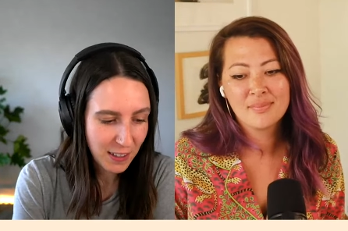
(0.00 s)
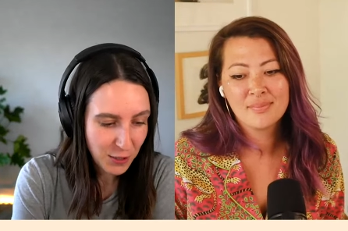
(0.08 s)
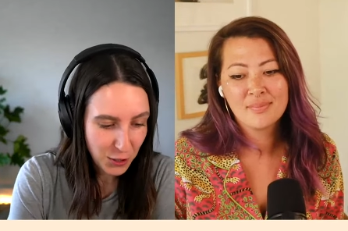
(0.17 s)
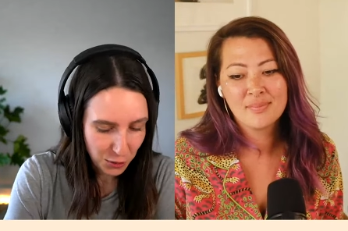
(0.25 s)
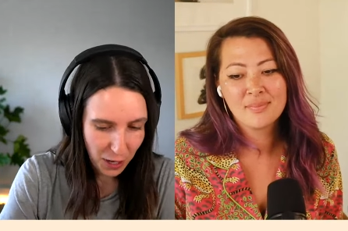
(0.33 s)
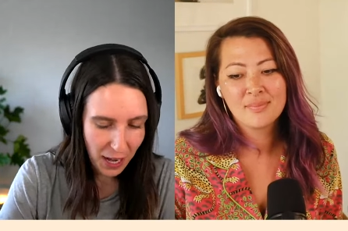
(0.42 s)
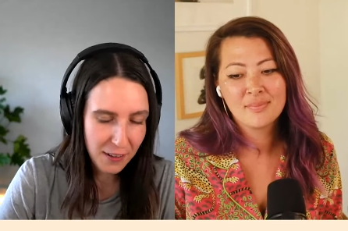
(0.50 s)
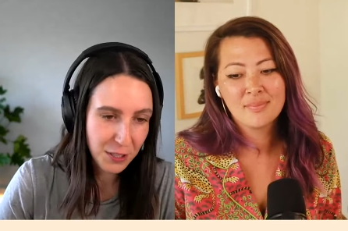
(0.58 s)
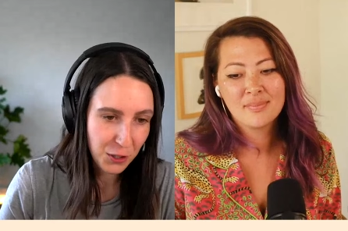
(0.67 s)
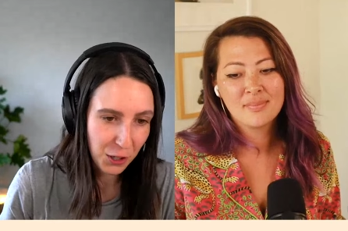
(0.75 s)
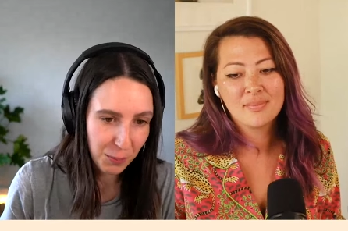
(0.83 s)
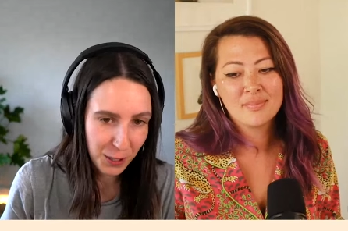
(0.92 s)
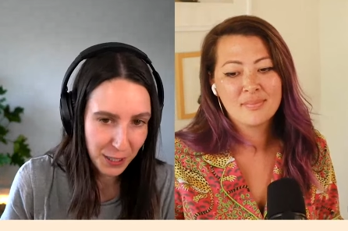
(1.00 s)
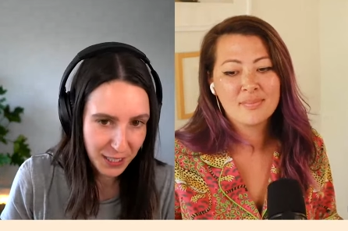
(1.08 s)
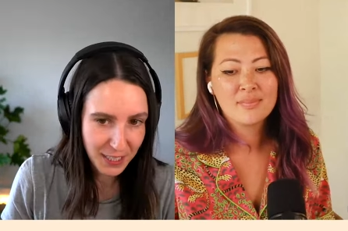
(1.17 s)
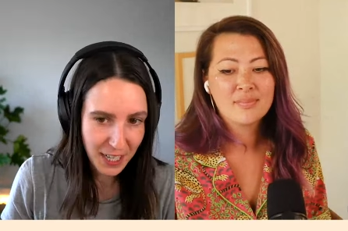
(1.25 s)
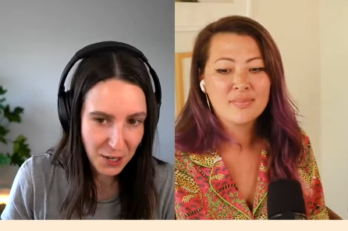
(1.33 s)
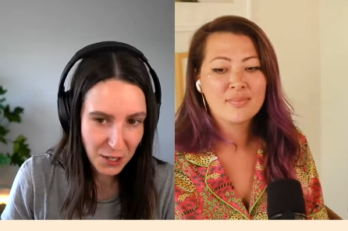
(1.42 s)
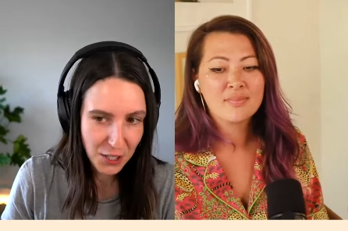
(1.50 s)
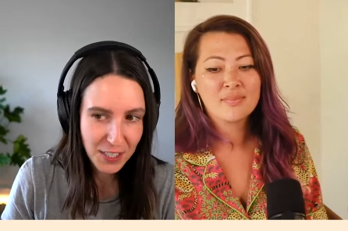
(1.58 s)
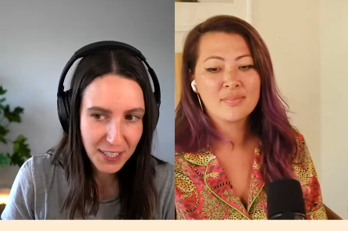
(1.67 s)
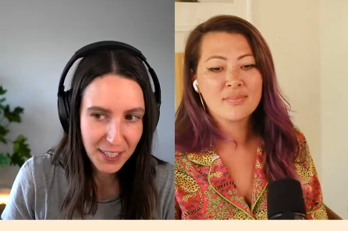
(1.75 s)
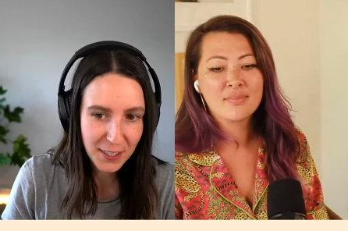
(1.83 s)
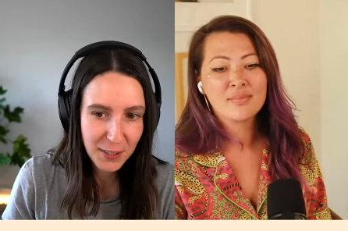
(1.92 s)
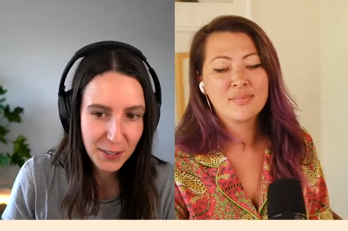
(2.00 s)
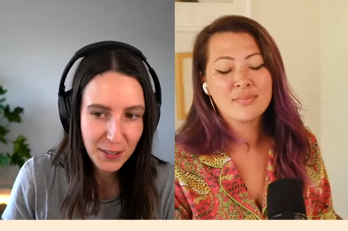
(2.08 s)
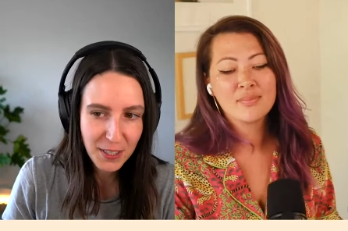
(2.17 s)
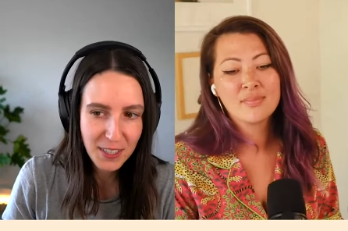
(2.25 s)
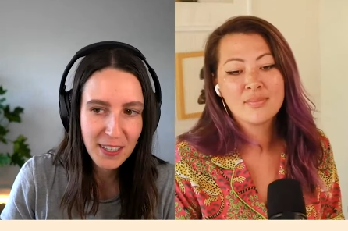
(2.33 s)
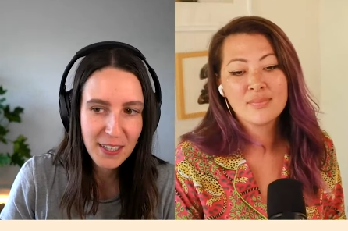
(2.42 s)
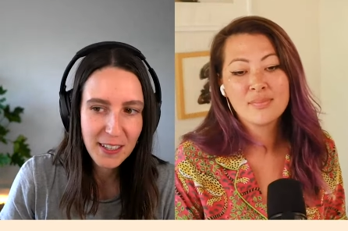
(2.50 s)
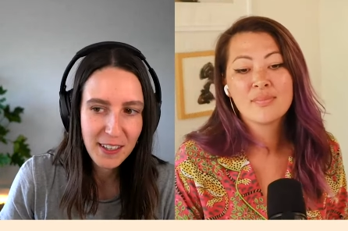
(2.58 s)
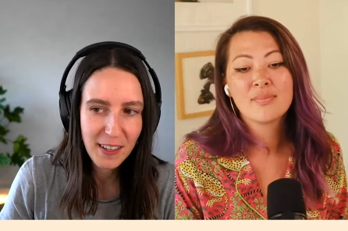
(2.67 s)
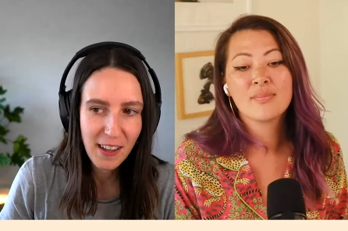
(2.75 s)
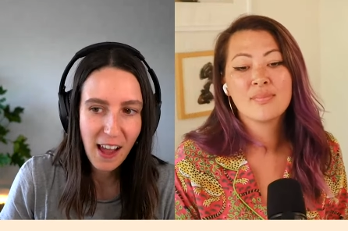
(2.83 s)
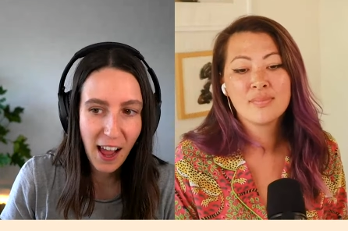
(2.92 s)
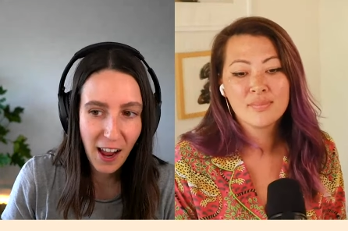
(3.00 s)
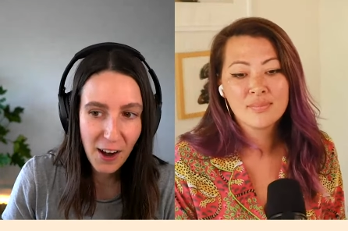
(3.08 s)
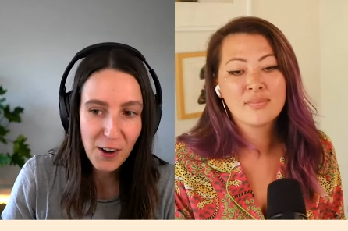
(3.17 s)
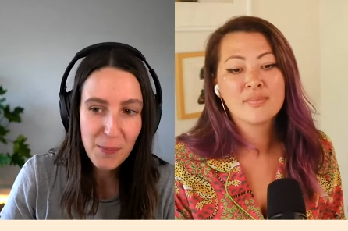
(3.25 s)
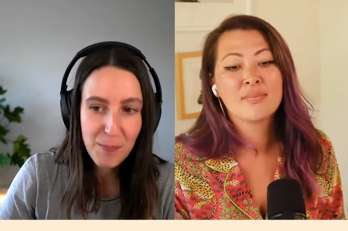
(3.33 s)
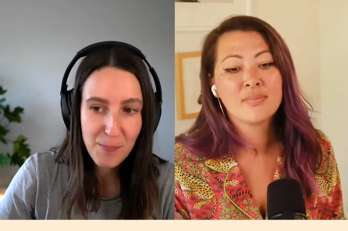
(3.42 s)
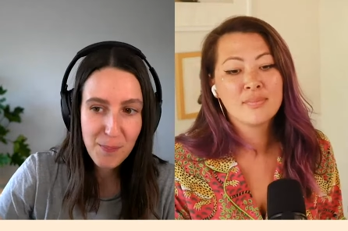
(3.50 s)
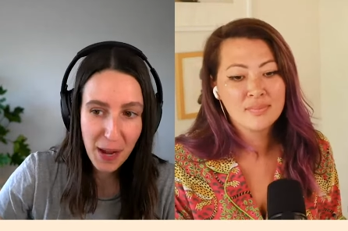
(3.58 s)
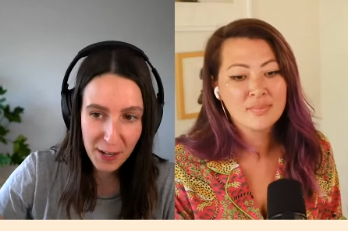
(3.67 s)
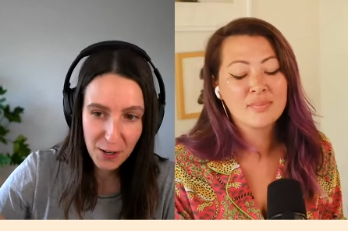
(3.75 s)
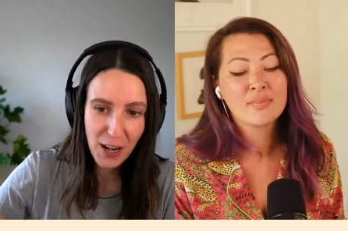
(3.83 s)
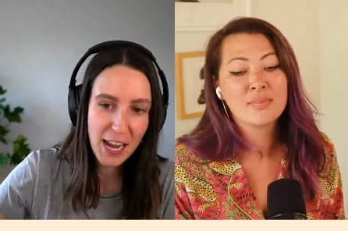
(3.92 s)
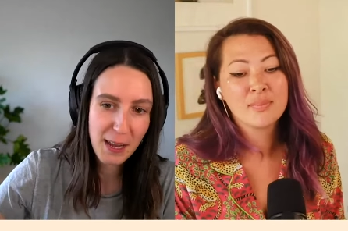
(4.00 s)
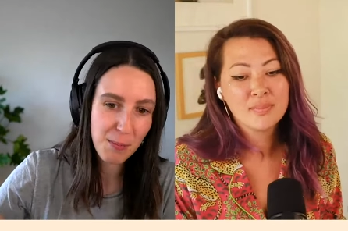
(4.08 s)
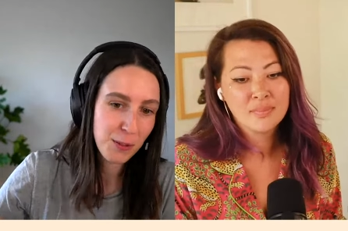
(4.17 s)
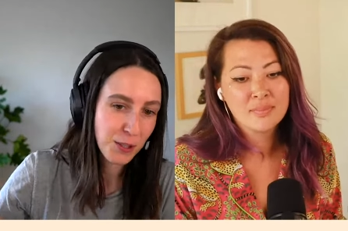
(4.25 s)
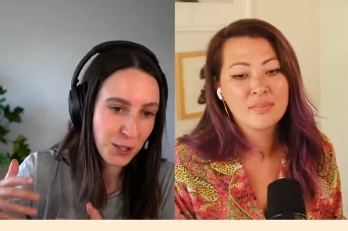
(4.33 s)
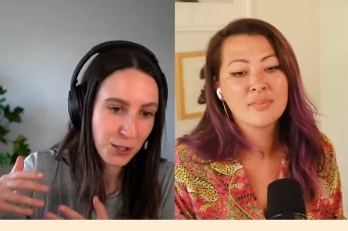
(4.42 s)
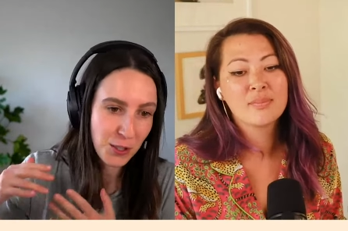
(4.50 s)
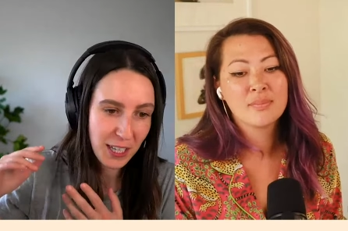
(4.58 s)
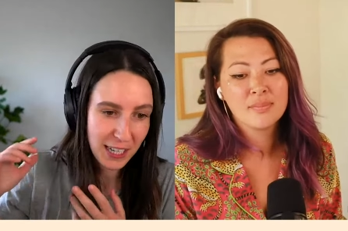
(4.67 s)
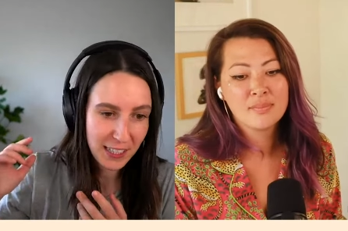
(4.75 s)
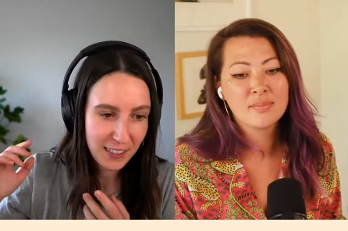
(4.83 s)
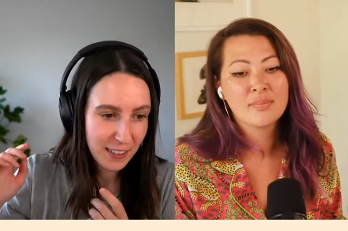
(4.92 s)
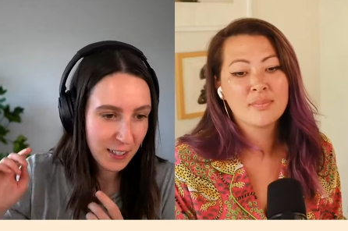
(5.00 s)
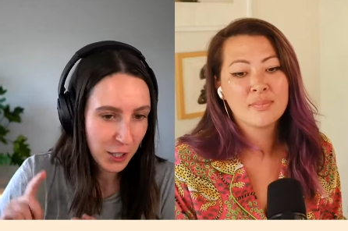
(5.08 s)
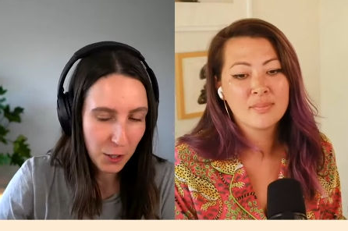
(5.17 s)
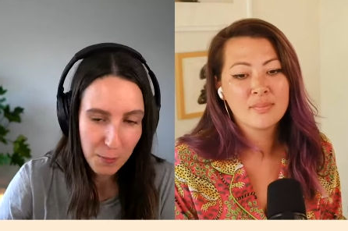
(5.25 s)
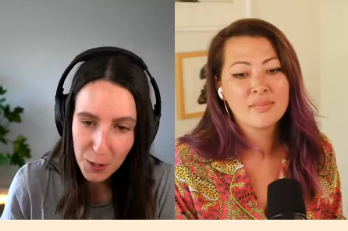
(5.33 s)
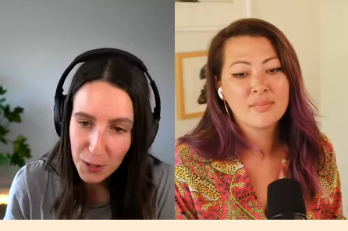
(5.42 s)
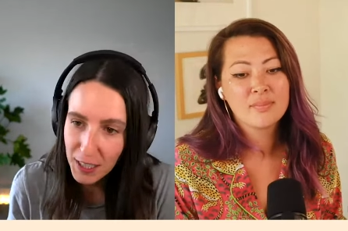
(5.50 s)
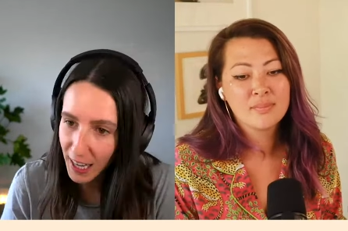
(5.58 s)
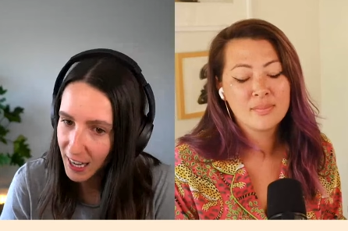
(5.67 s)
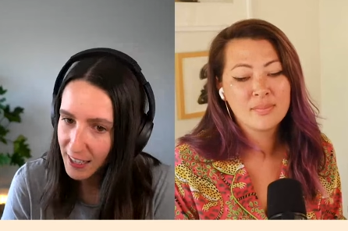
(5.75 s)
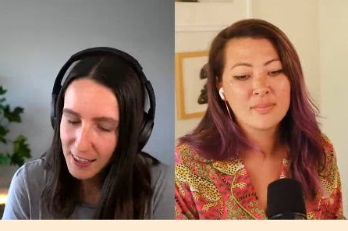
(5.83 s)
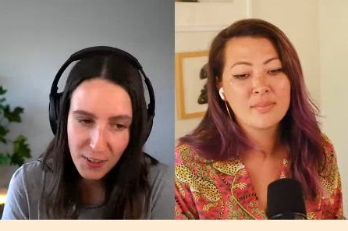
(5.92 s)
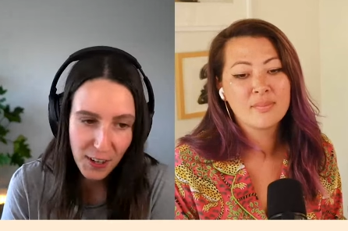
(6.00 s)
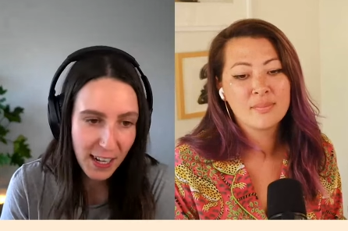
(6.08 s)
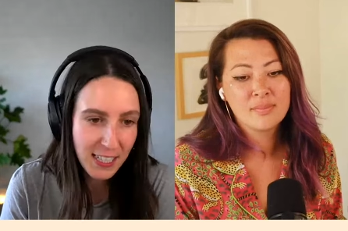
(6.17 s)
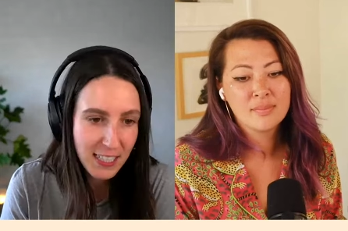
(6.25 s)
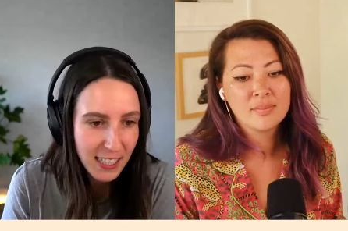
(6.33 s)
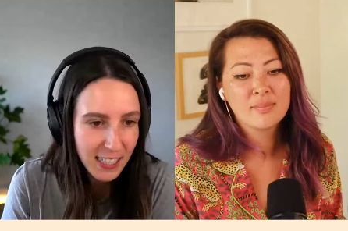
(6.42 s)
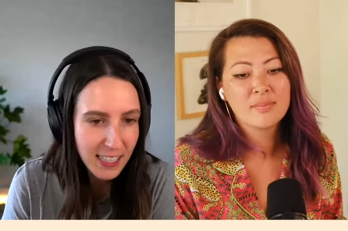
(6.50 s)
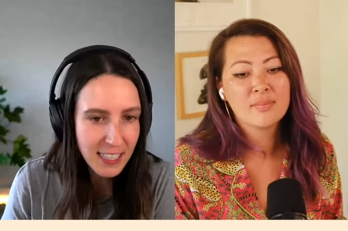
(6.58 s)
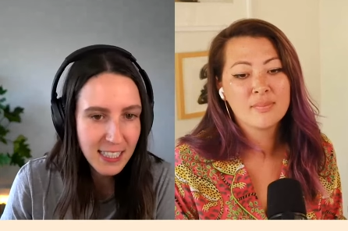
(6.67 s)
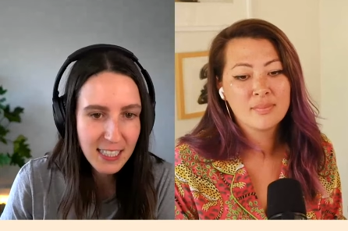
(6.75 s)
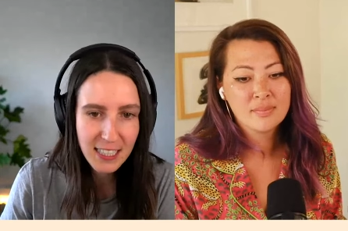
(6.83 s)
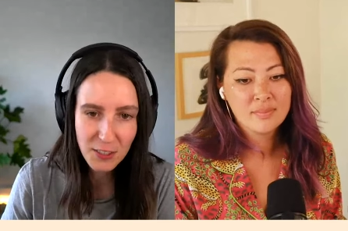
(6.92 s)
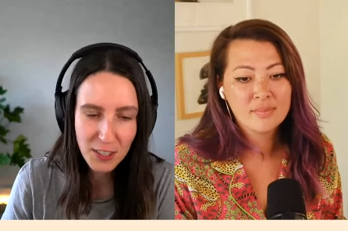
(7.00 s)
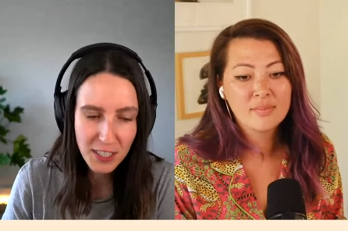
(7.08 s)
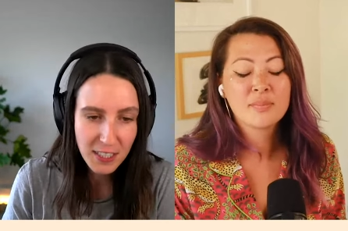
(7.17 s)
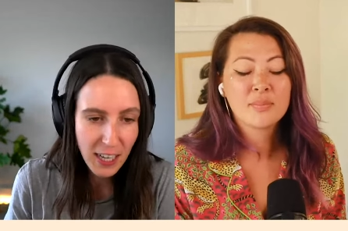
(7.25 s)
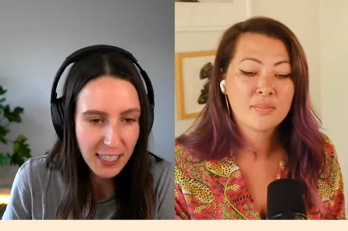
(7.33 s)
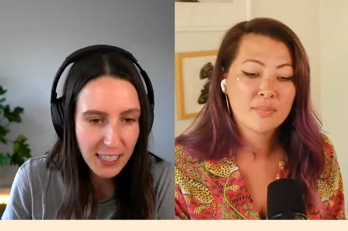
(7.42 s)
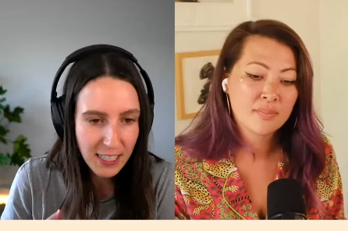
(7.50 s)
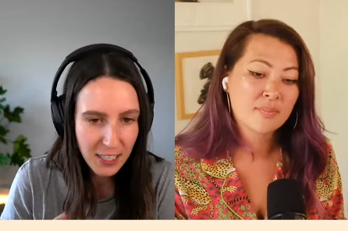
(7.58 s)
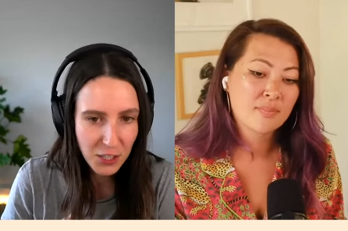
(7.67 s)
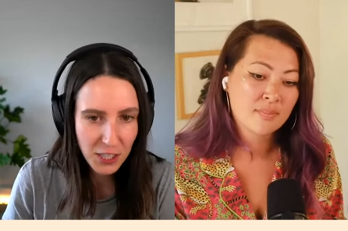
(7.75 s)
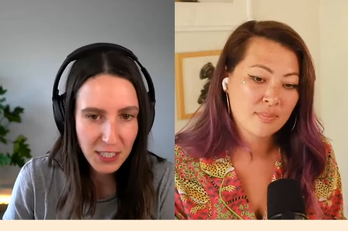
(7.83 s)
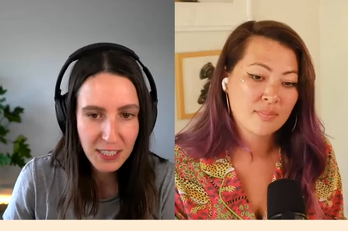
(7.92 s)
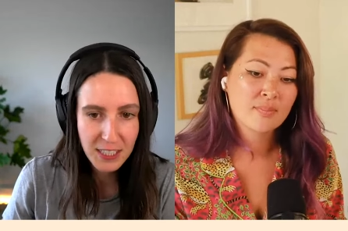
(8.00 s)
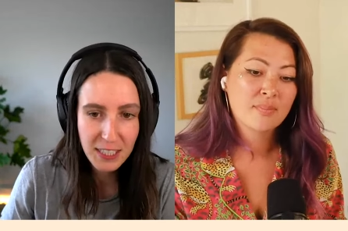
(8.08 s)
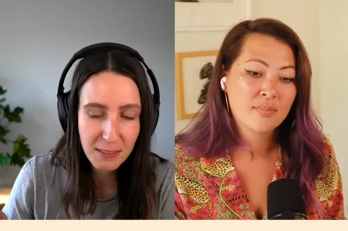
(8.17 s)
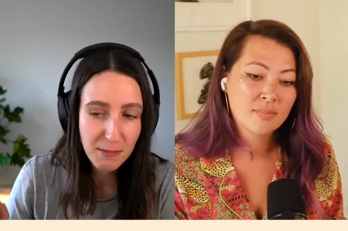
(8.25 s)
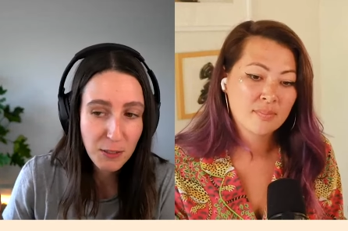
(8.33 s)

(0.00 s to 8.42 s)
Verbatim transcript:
Speaker 1: do have strong presentation skills are better able to like communicate their ideas, their design decisions,